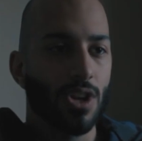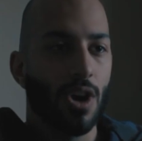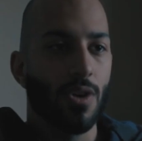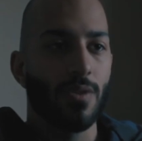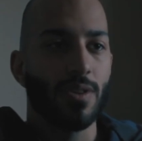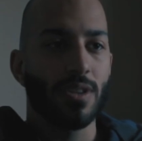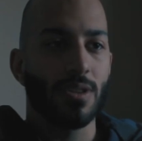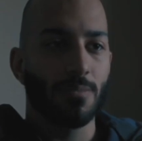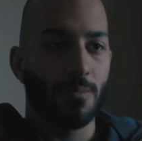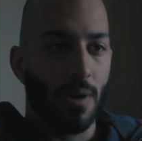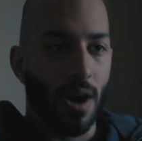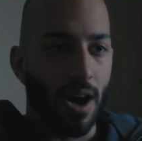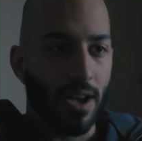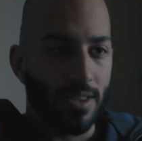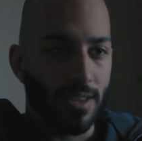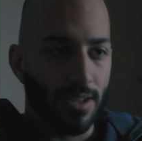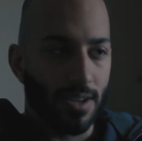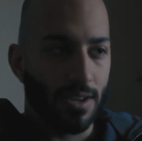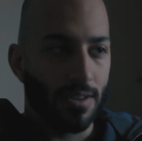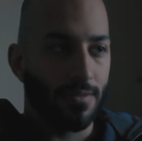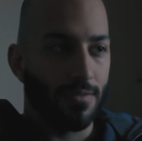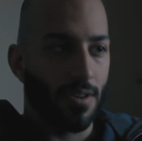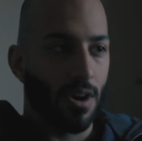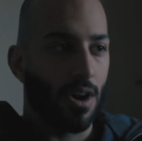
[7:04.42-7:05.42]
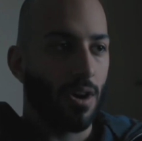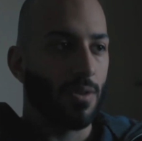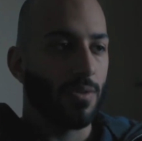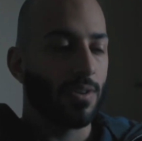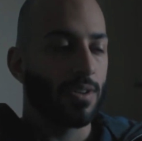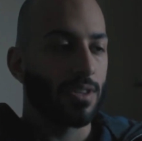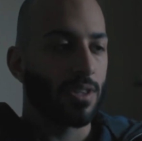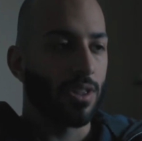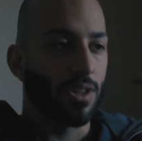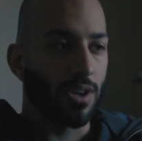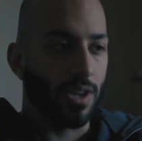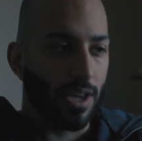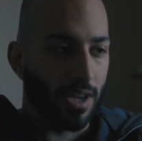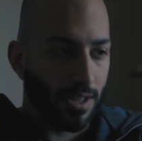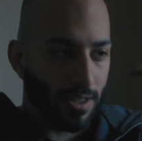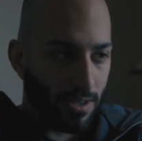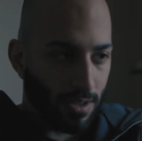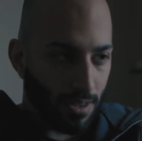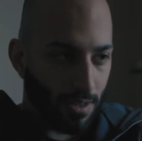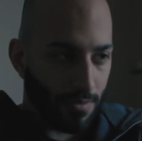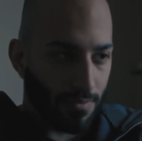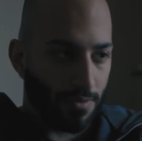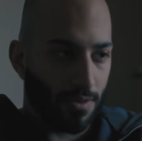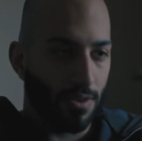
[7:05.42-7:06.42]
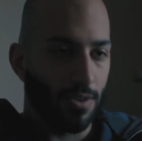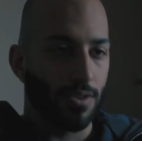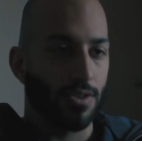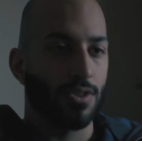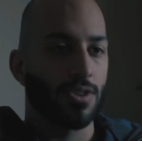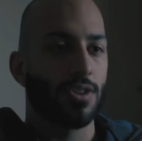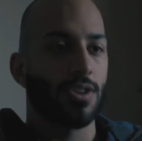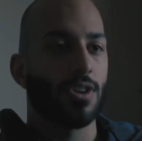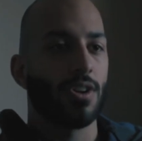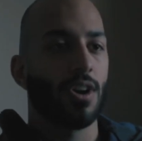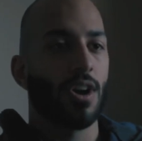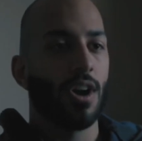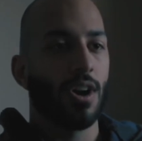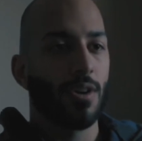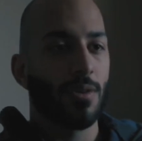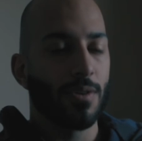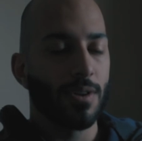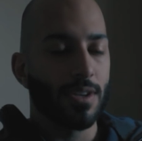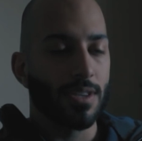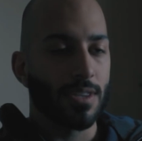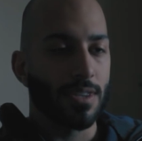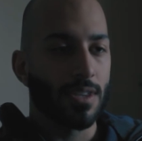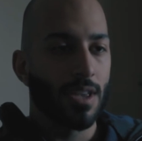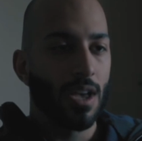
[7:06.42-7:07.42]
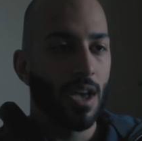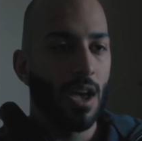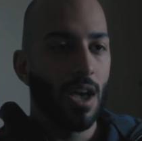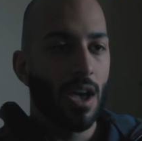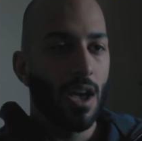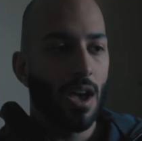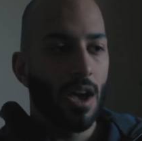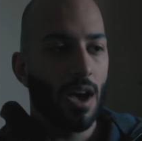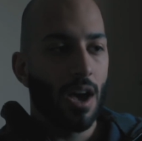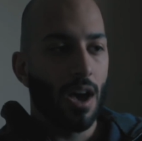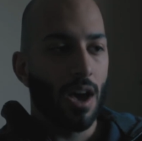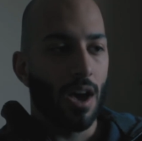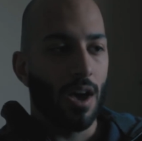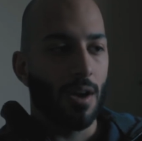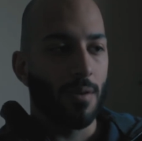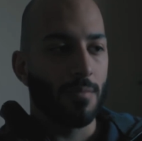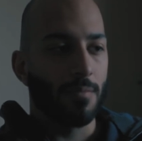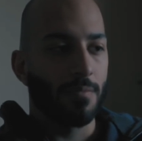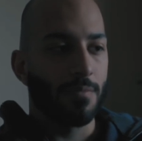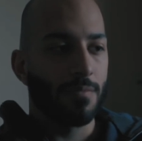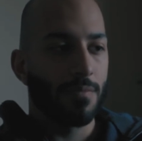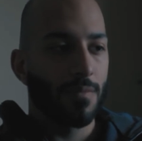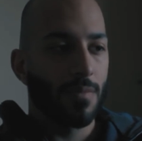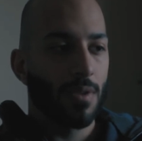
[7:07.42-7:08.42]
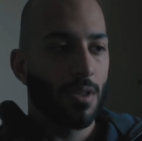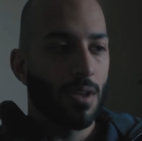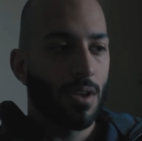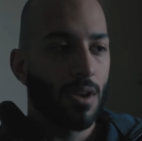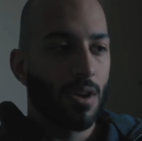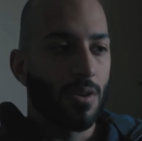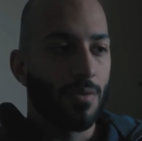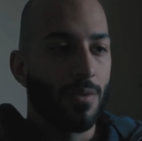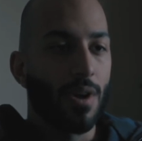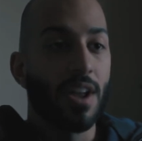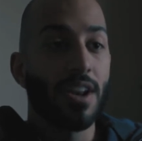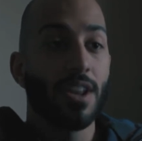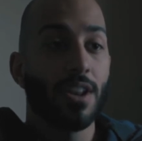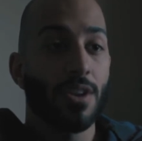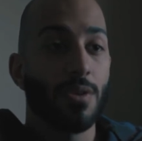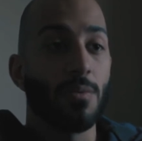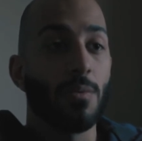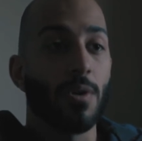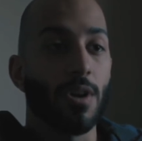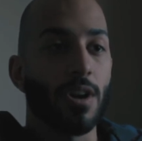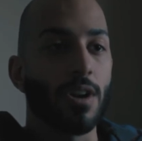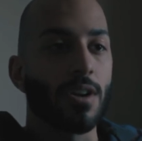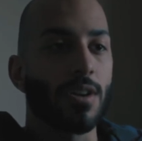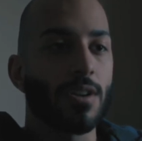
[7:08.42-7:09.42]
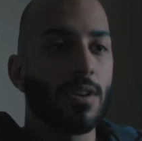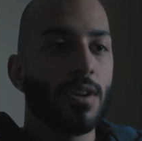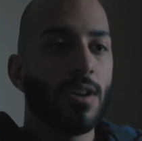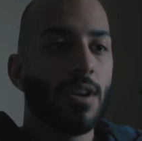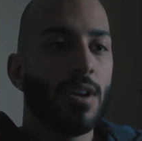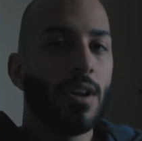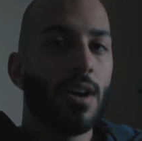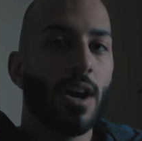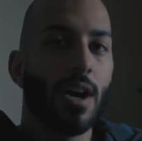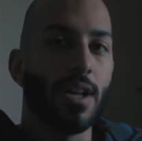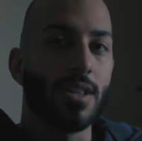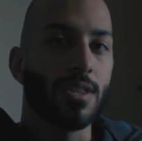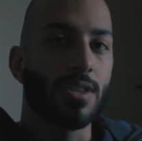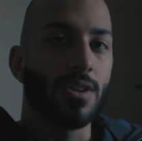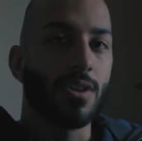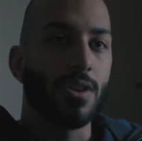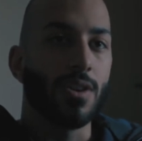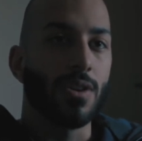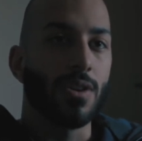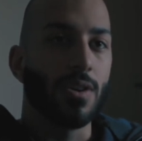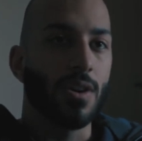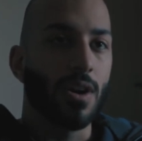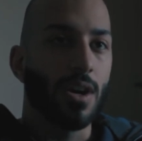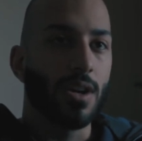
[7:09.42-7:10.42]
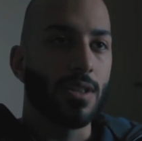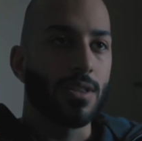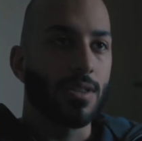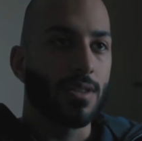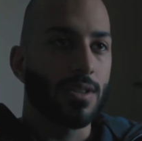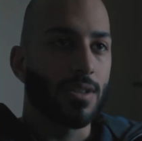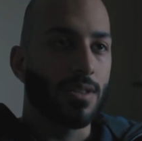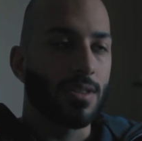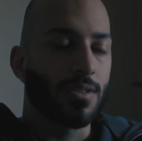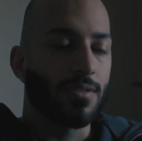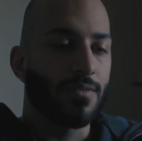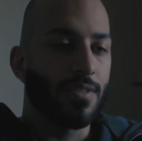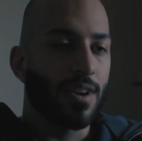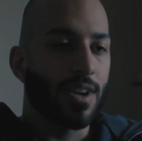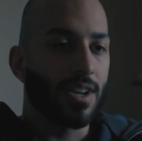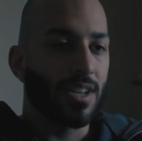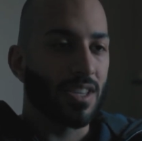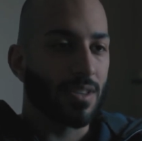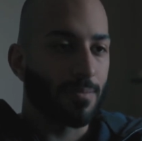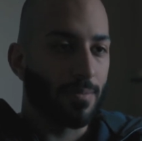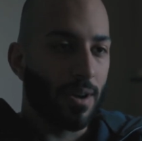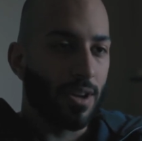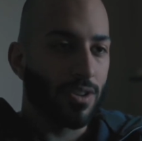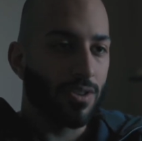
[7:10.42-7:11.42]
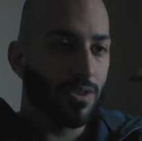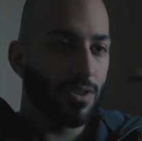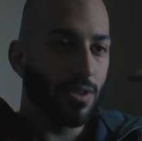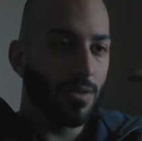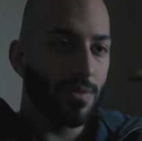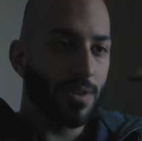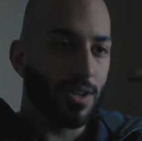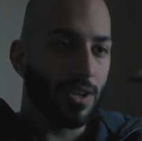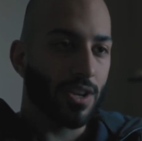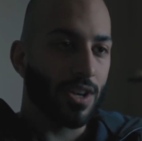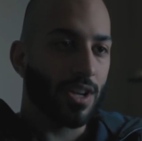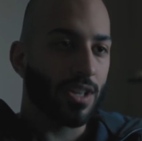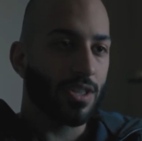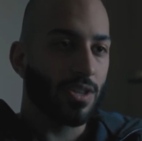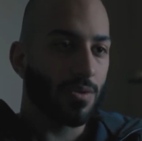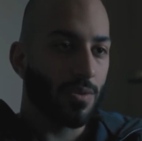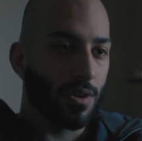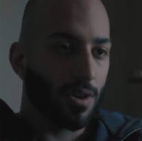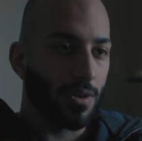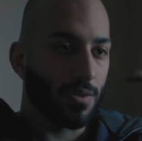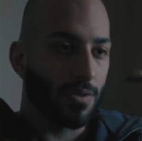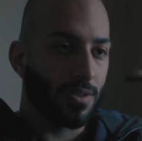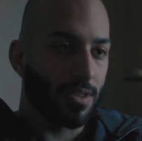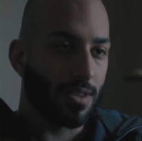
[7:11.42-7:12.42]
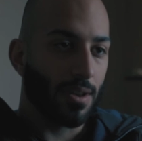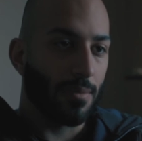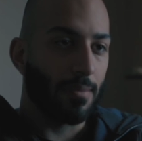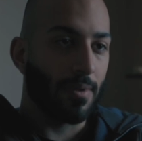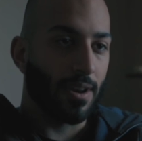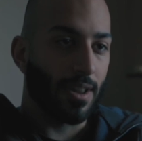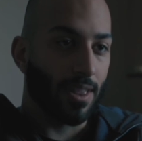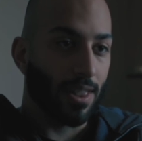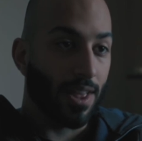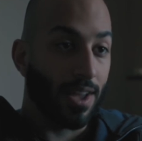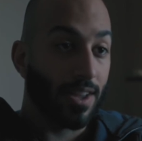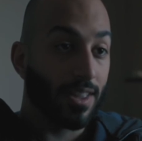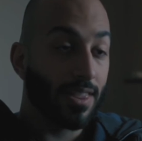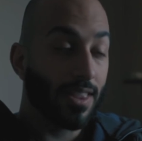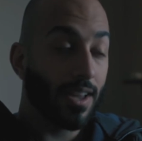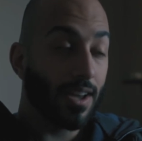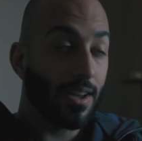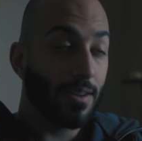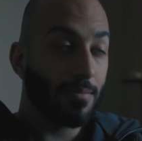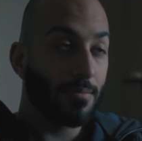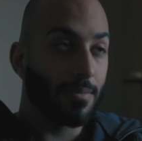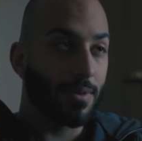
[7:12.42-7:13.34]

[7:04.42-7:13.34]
always positive, always looking to the future, always ready to work. And so it's very special when you get to work with somebody like that